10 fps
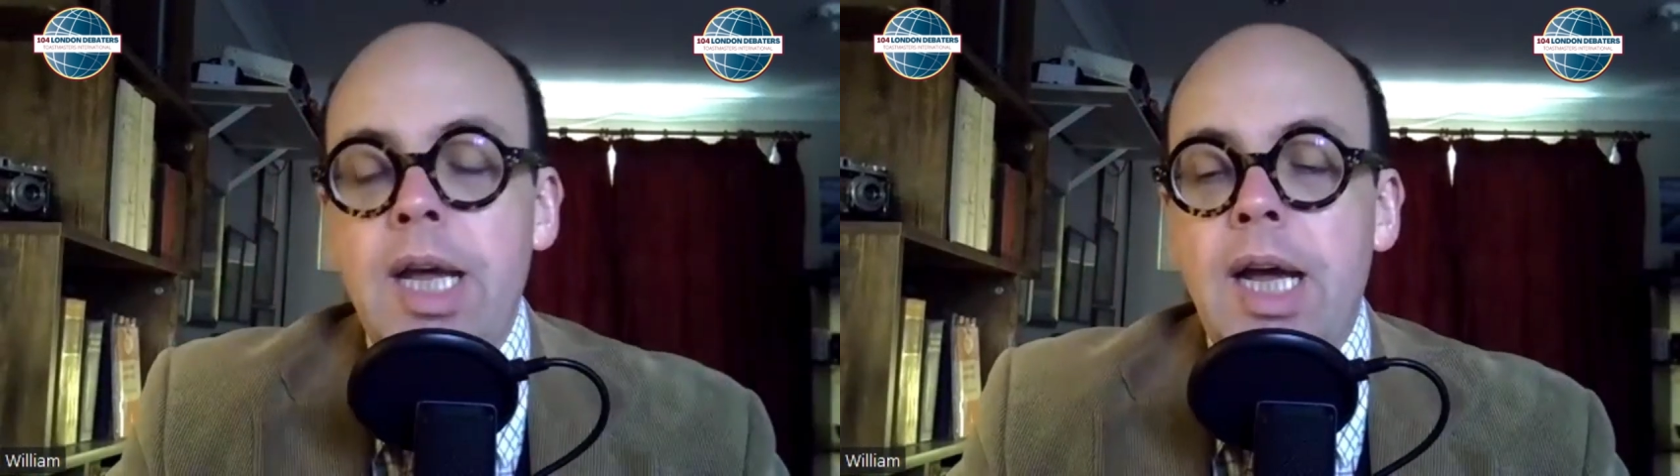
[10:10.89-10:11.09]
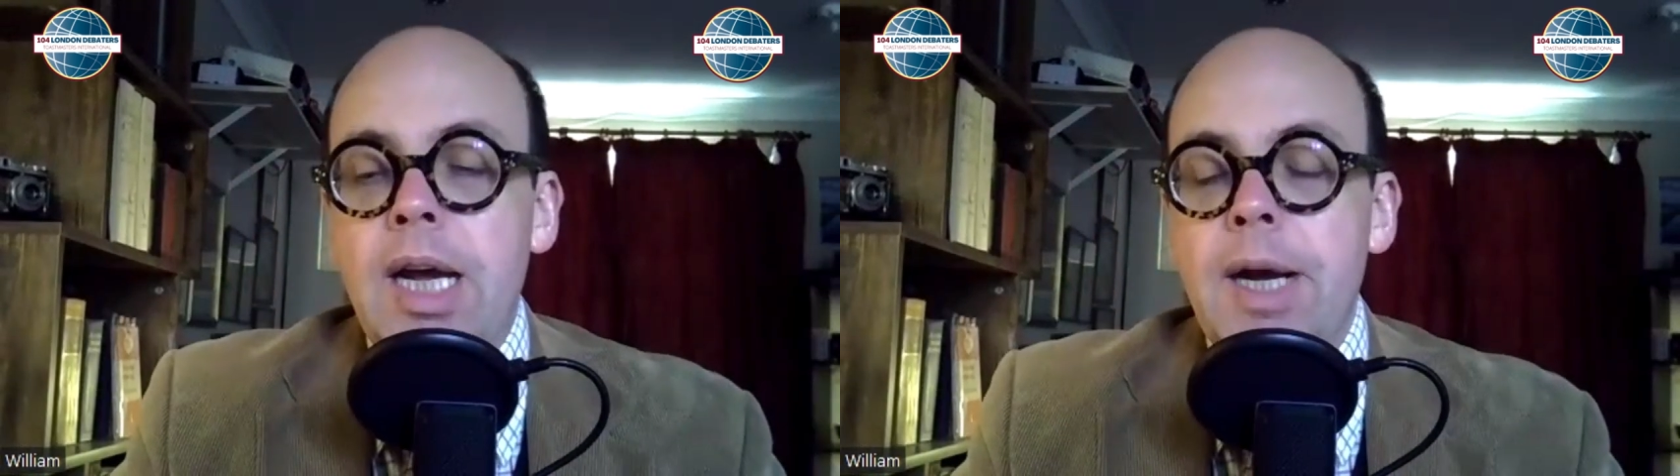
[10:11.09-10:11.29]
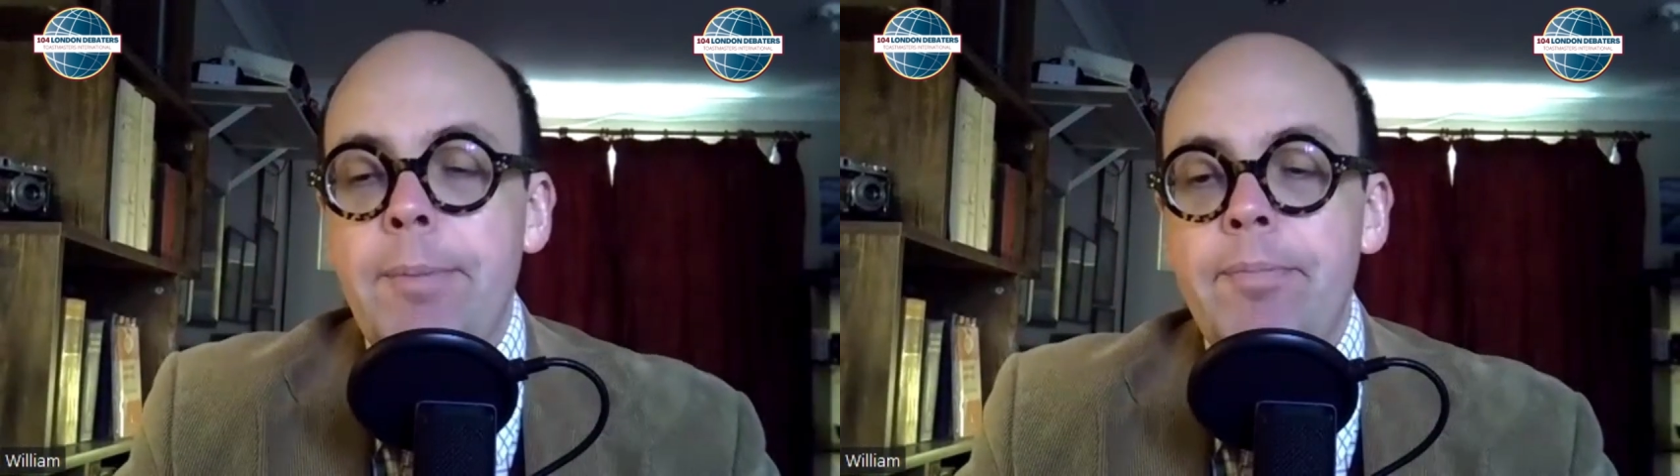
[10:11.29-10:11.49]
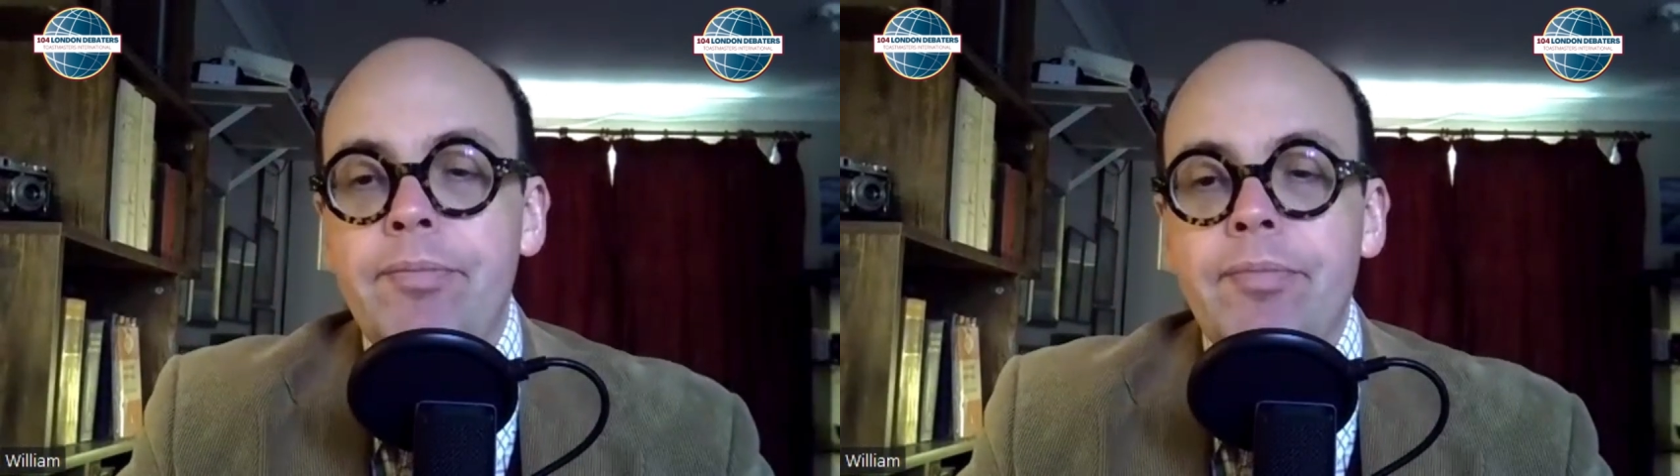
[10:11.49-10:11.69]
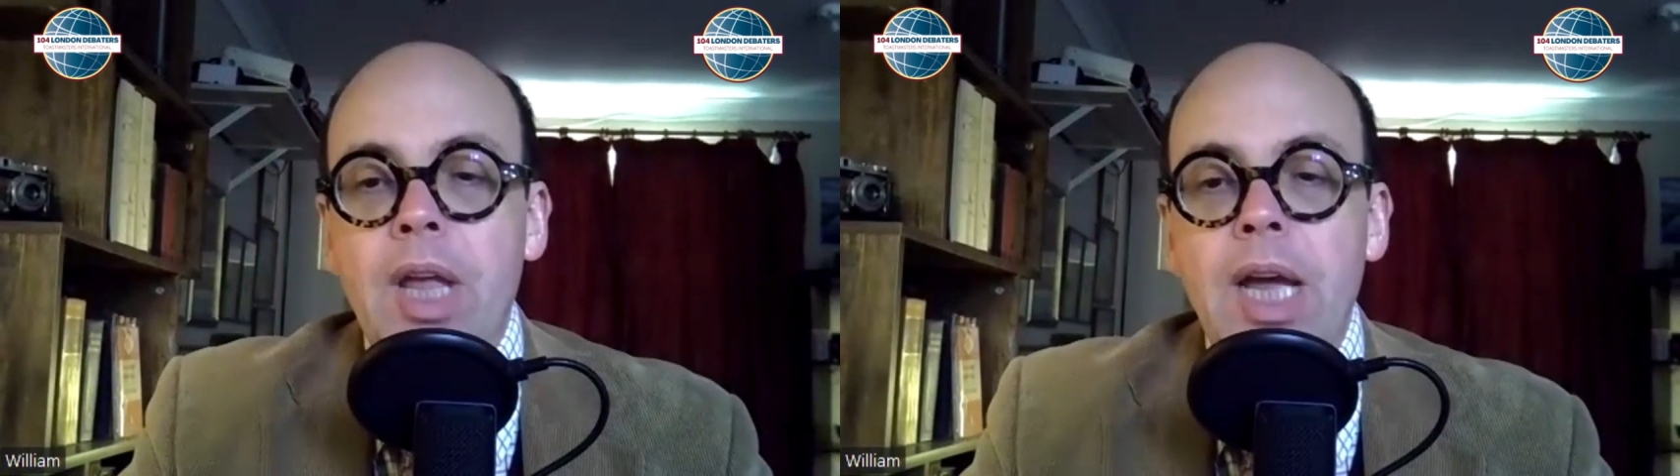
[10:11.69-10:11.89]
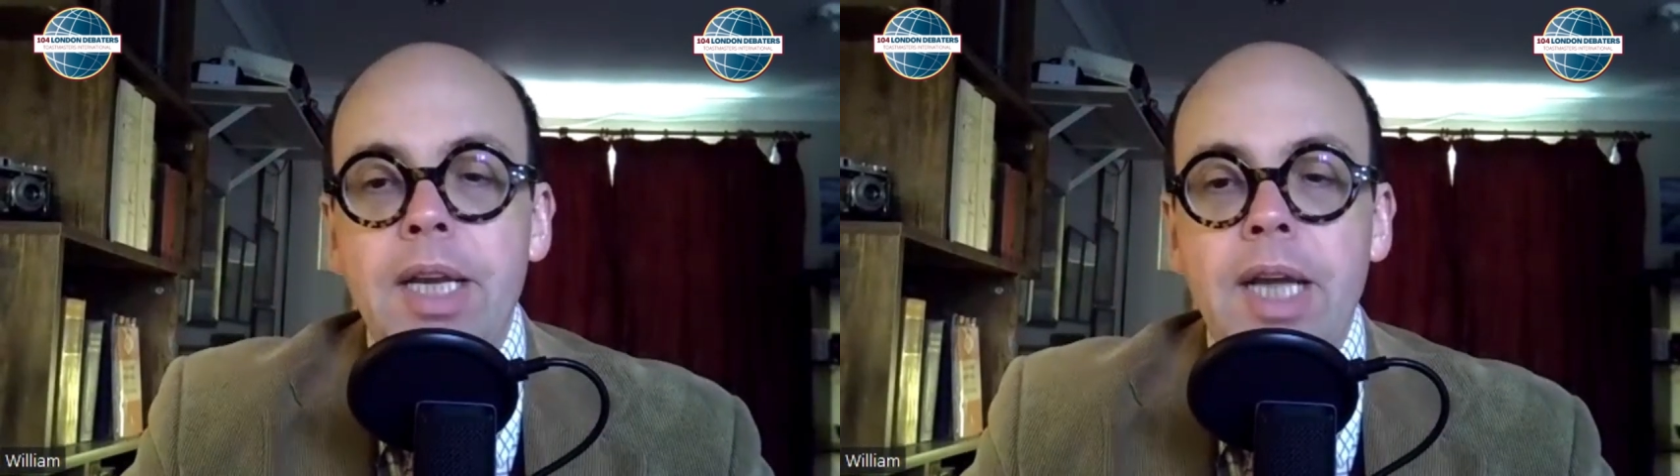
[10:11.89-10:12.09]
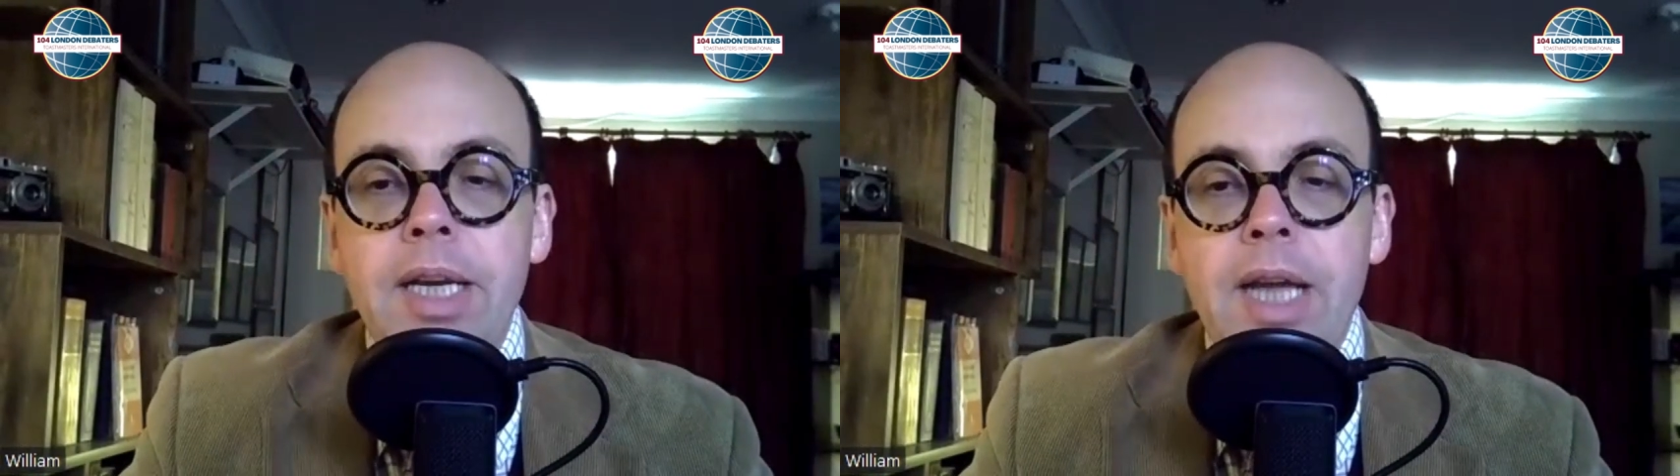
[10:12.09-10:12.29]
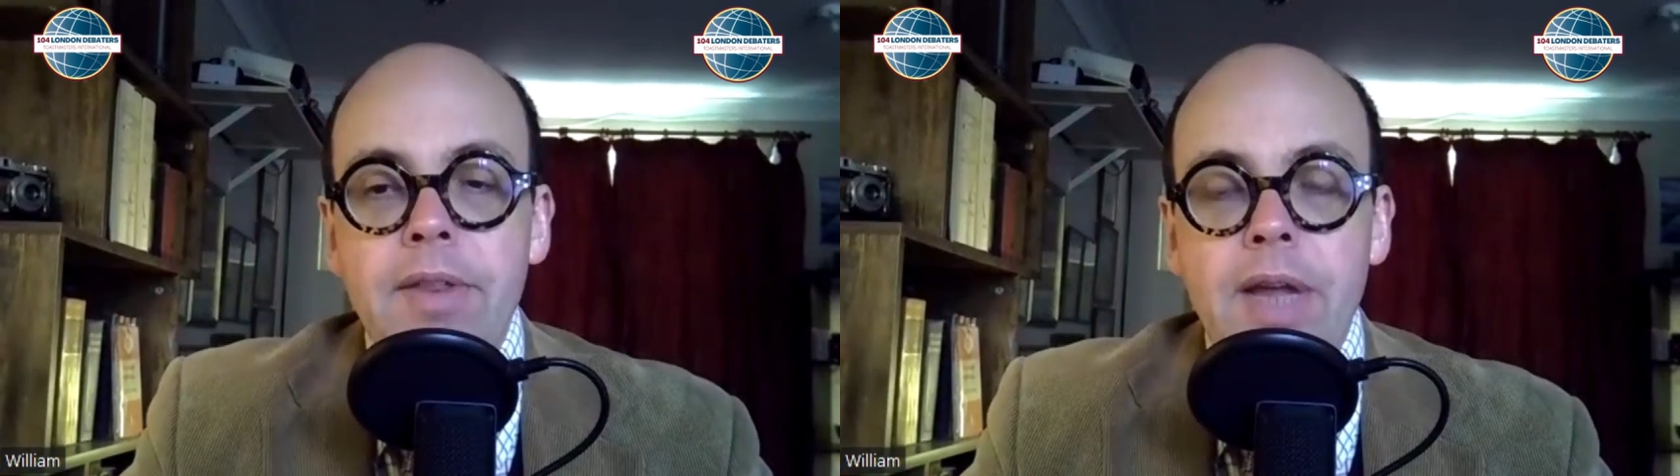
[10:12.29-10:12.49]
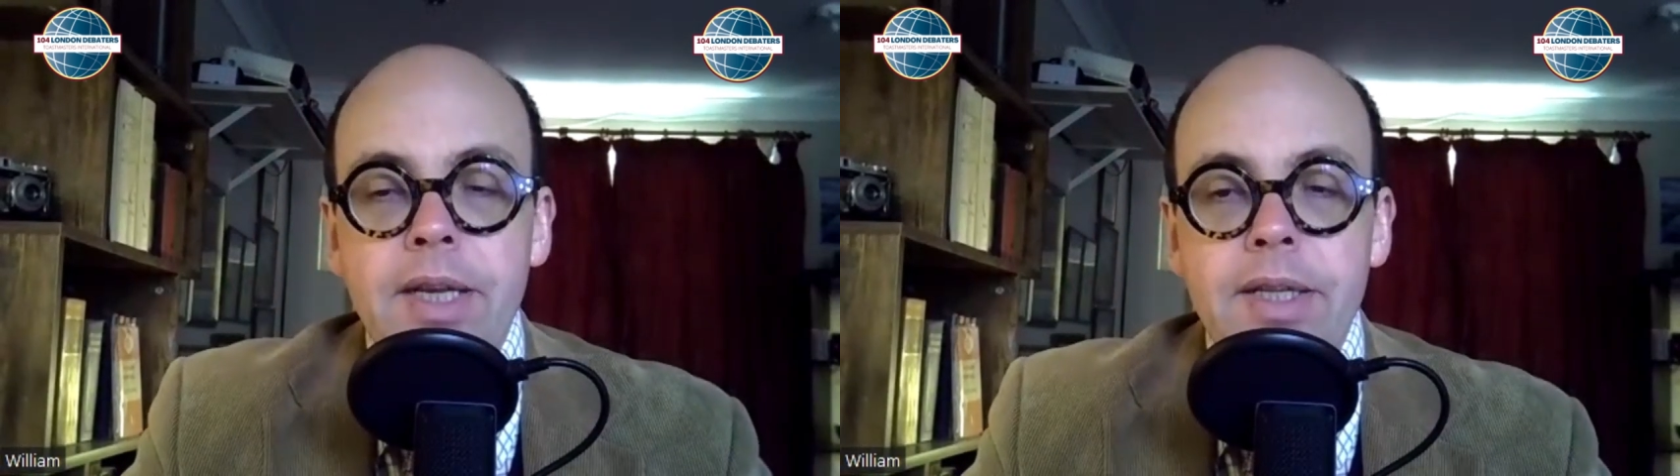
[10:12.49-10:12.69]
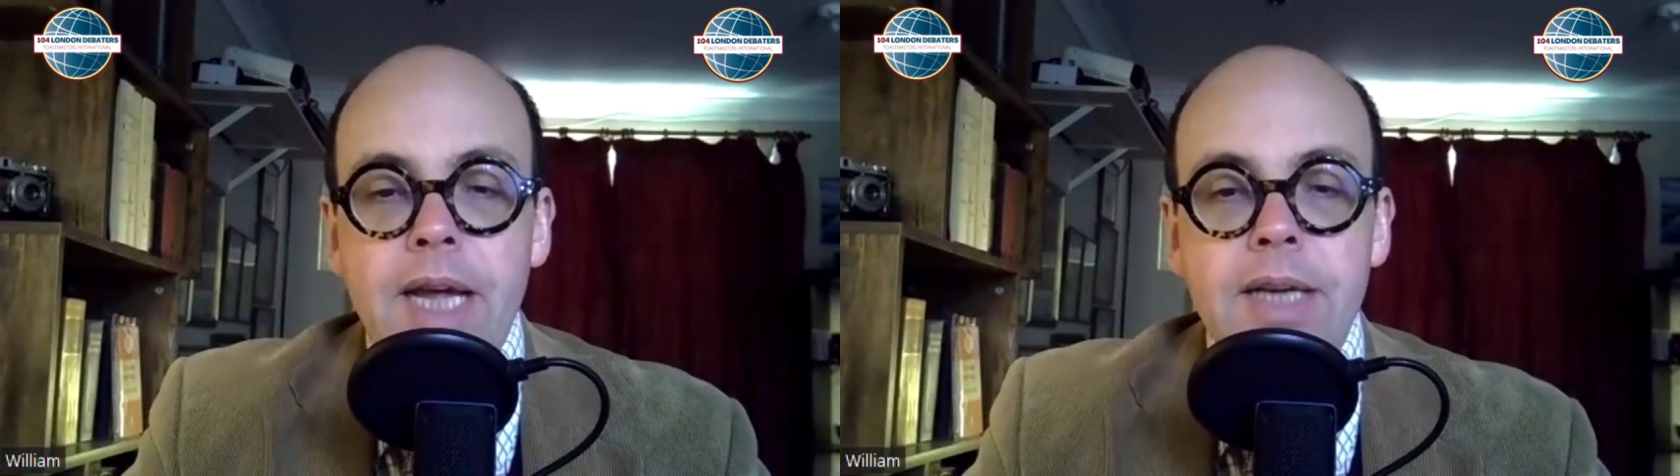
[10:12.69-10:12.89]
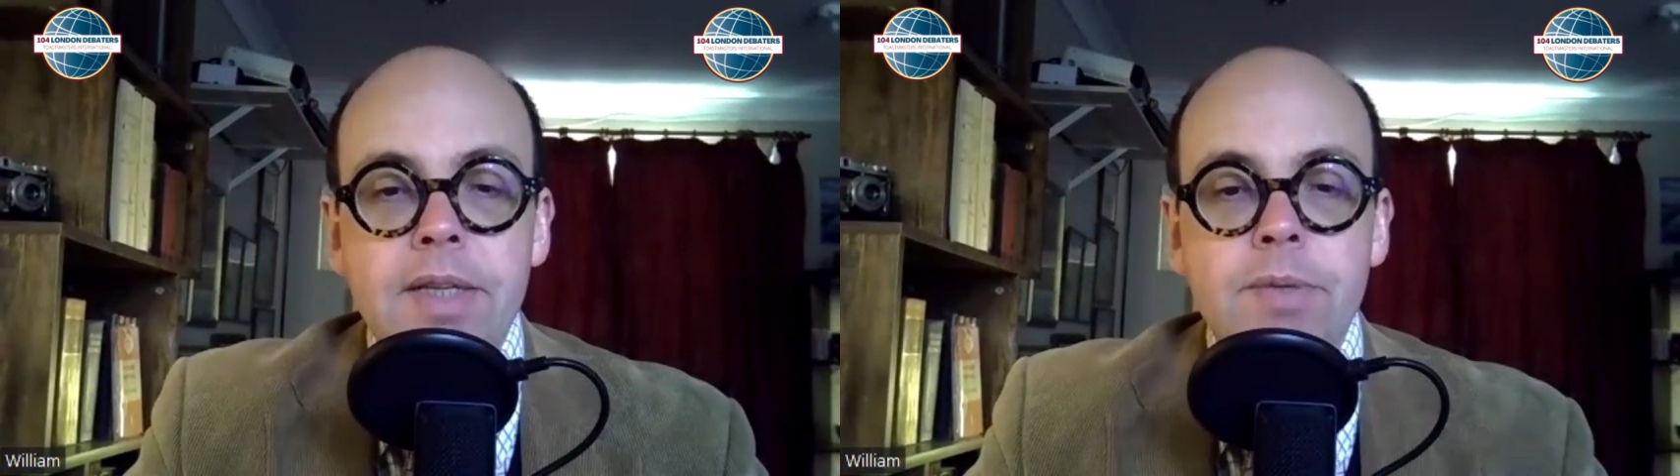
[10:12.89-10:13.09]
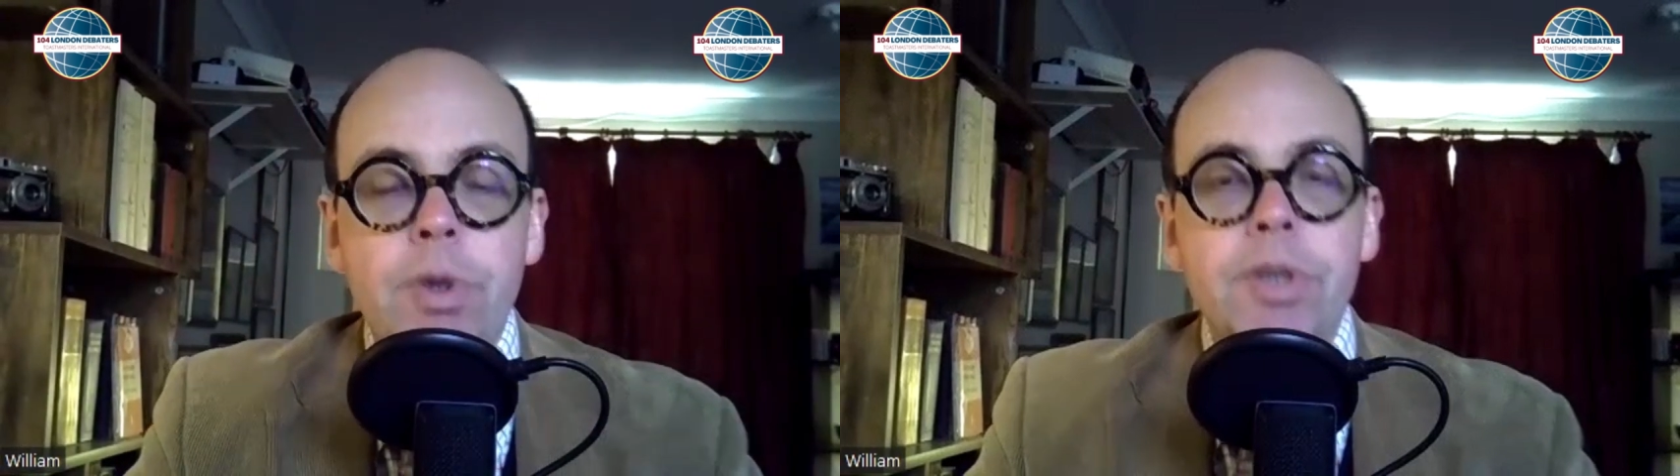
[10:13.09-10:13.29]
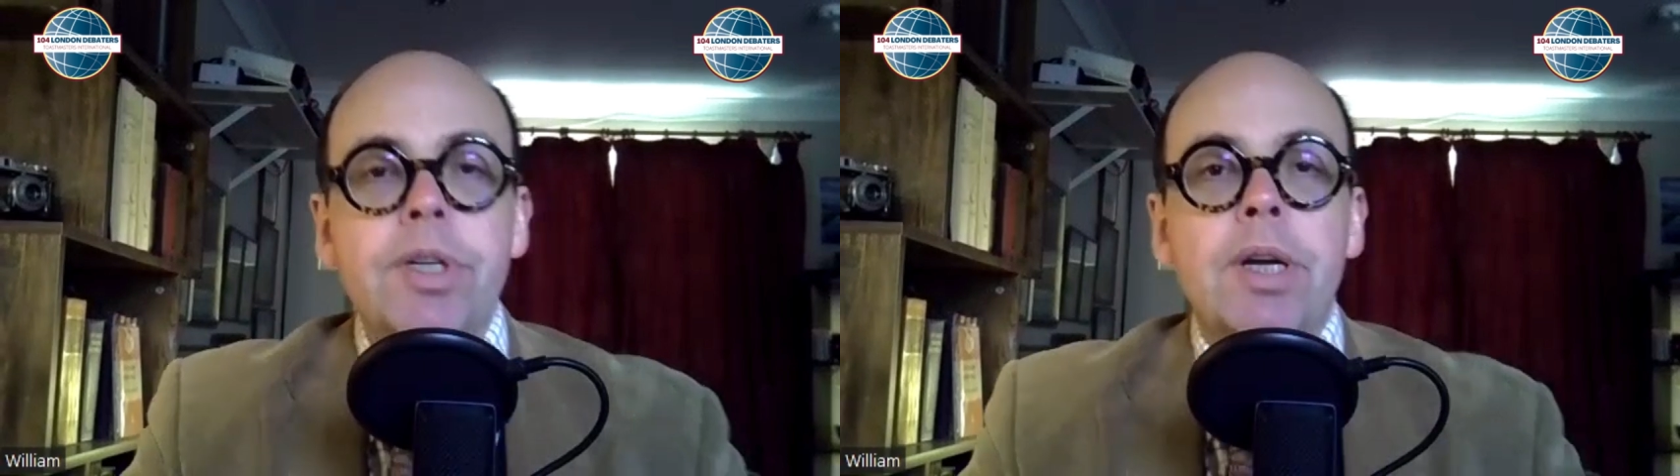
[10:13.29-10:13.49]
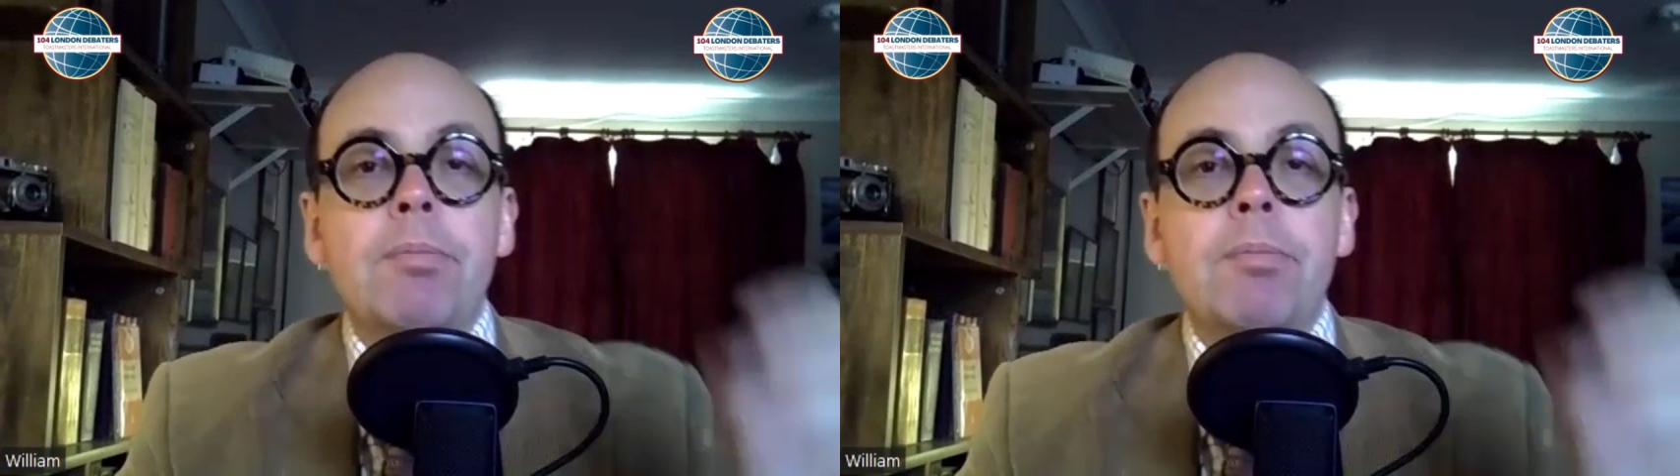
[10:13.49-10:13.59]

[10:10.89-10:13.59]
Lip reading: And that is what